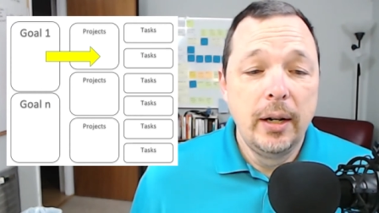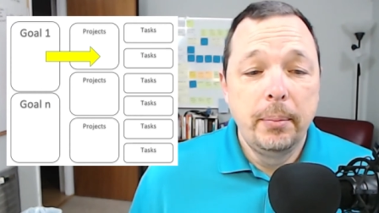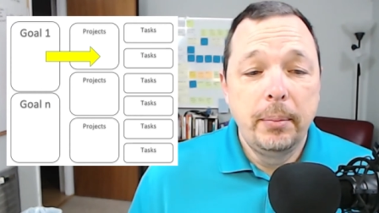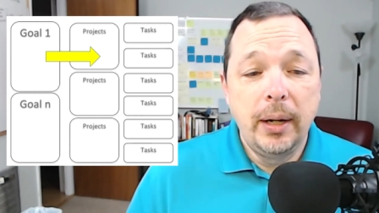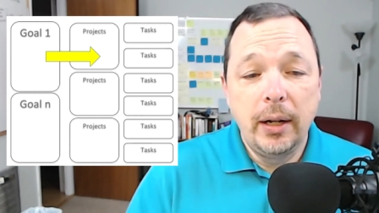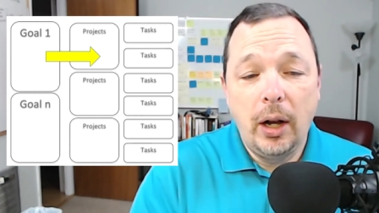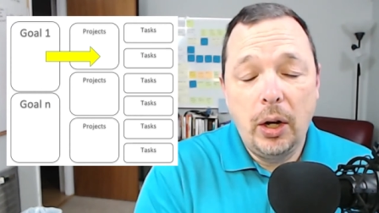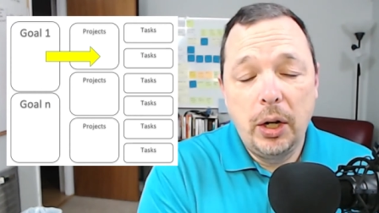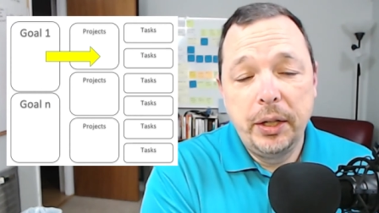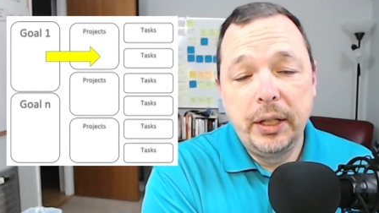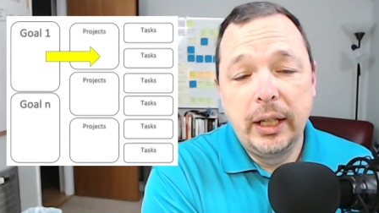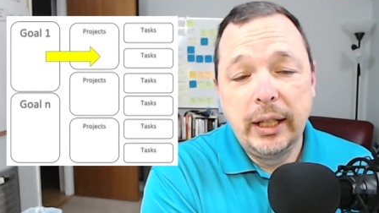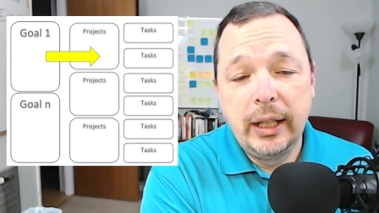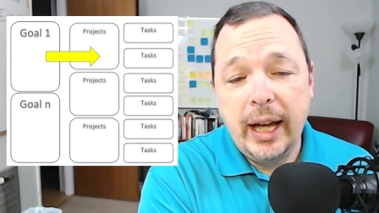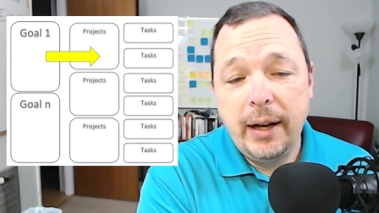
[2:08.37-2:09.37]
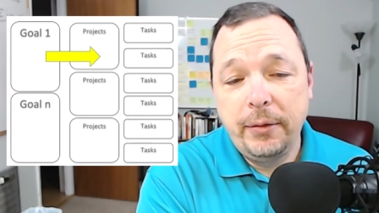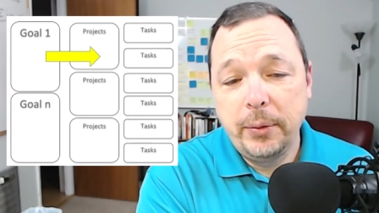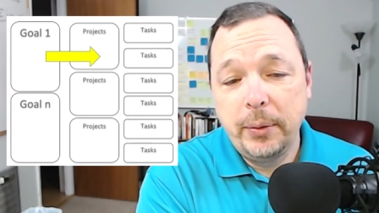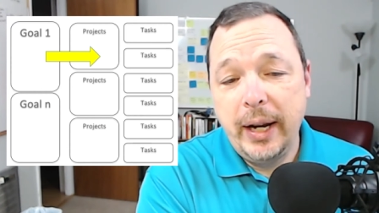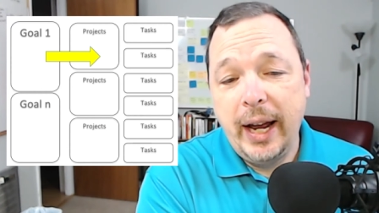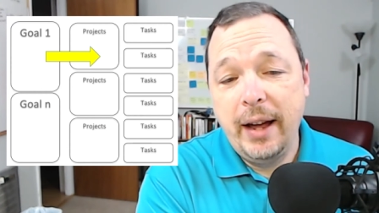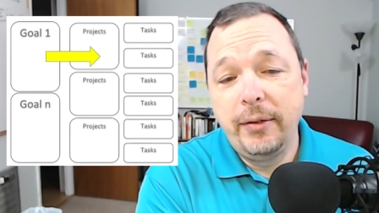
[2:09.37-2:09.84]
But on the left,
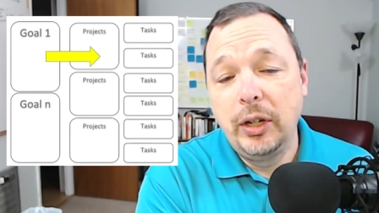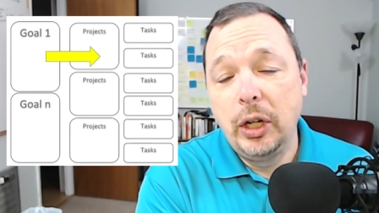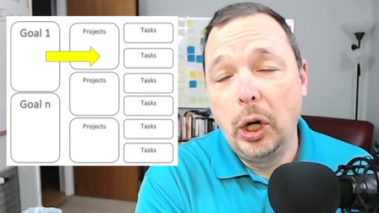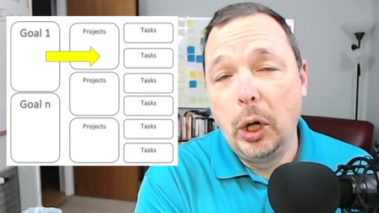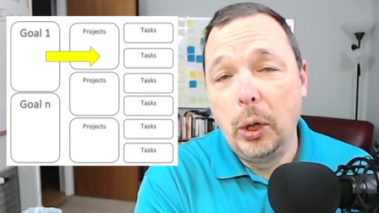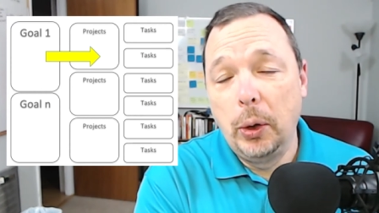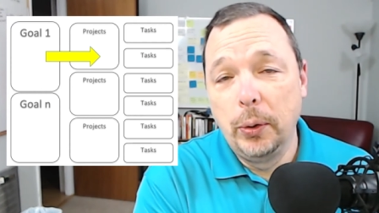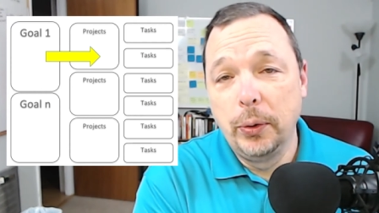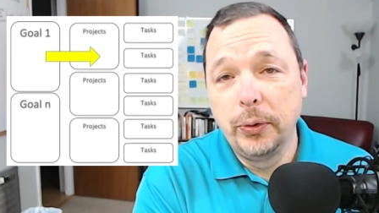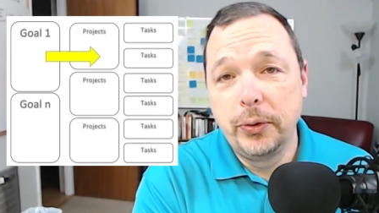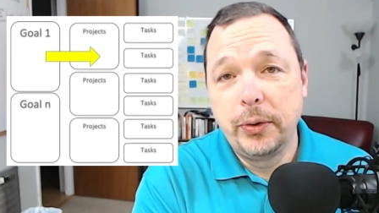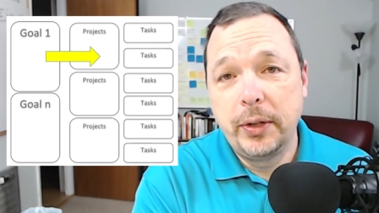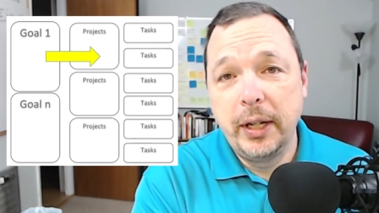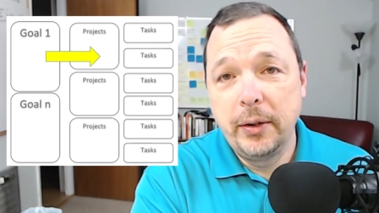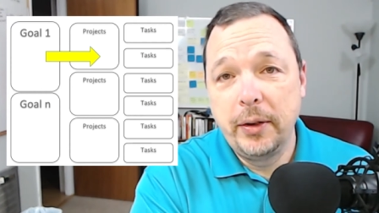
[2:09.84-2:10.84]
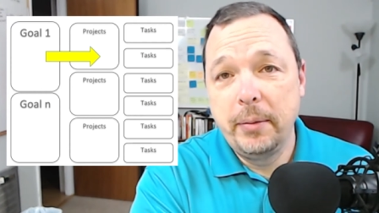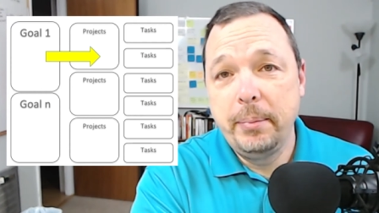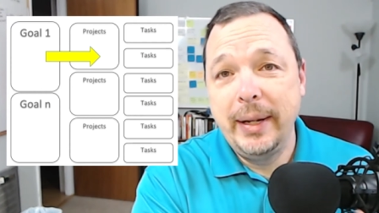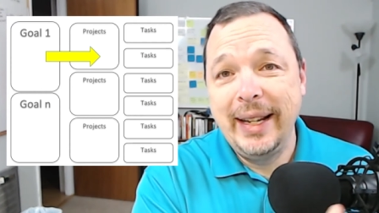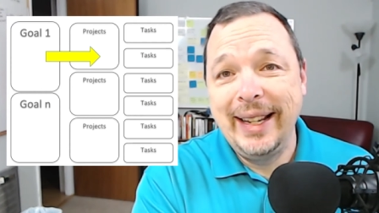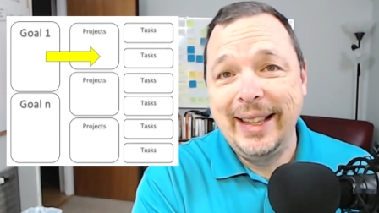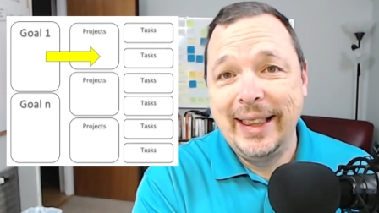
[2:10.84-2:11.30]
we have goals. They're the
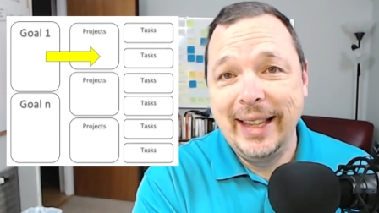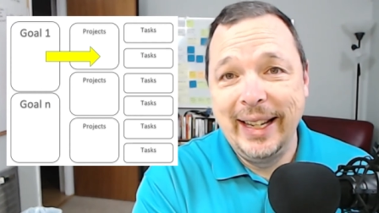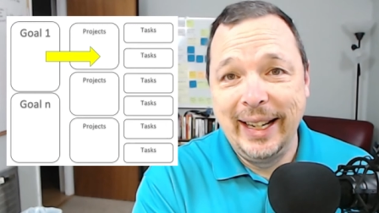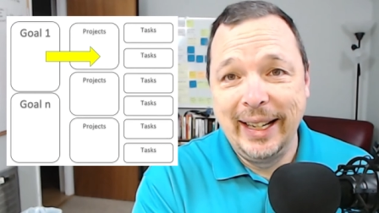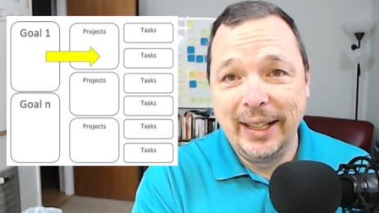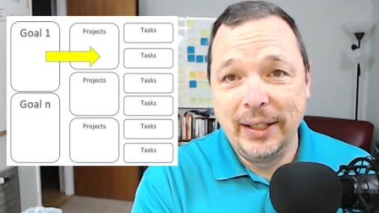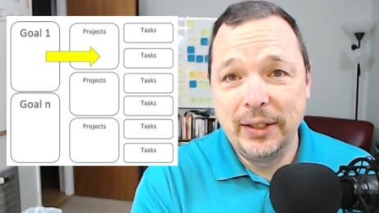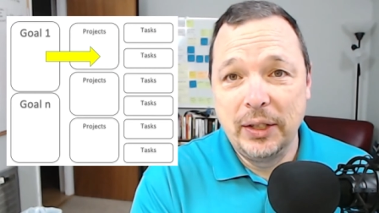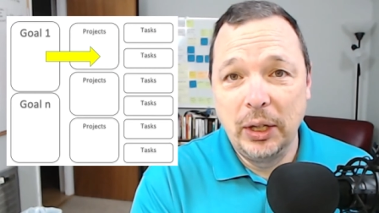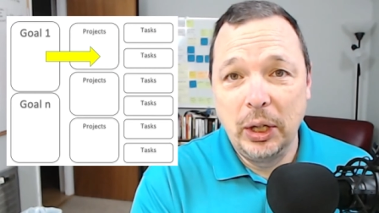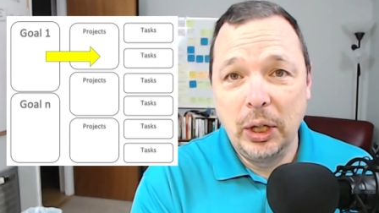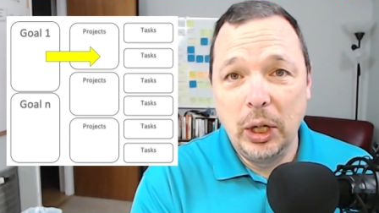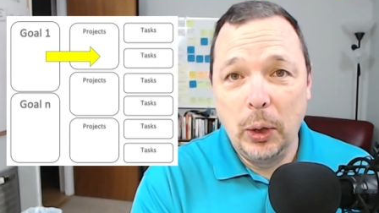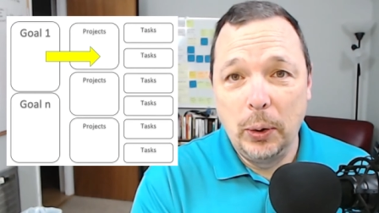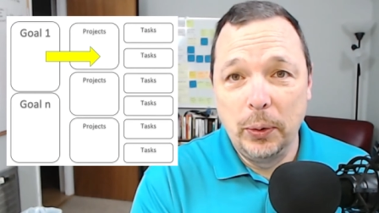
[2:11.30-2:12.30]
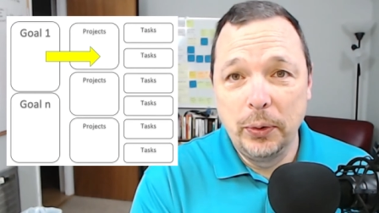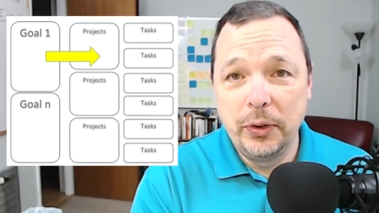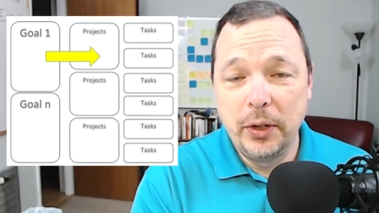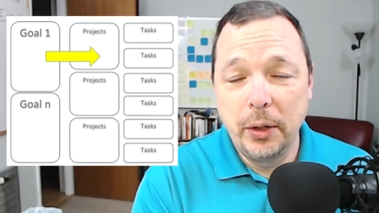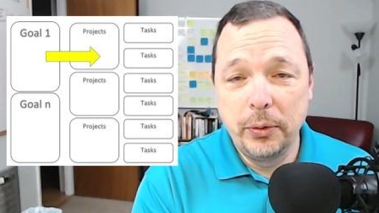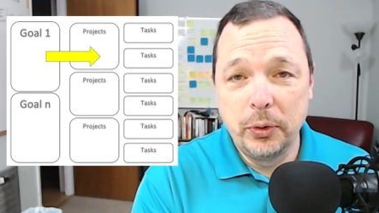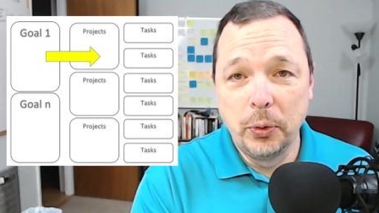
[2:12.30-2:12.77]
big things, the goals.
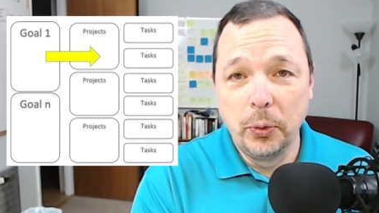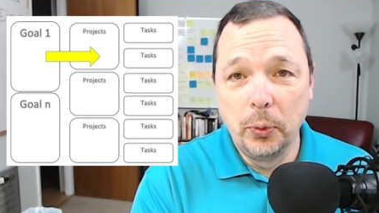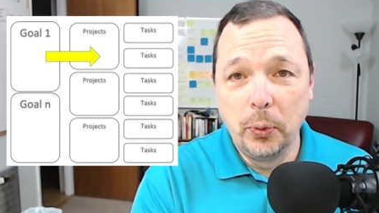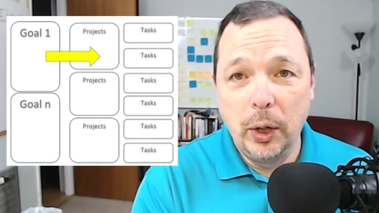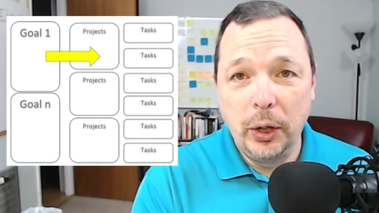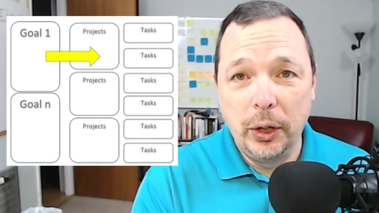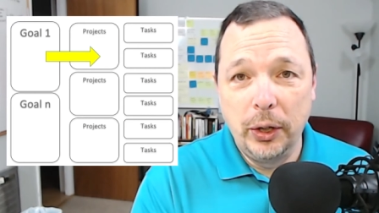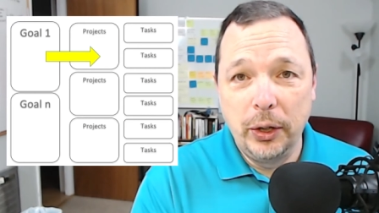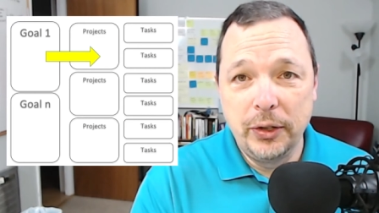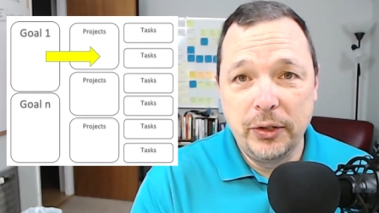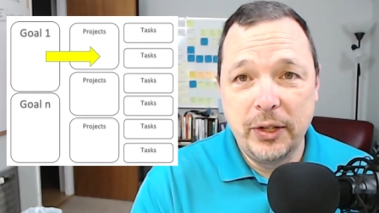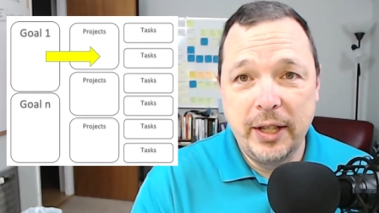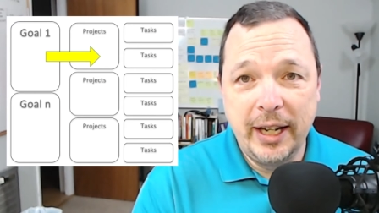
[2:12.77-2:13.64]
Those are words.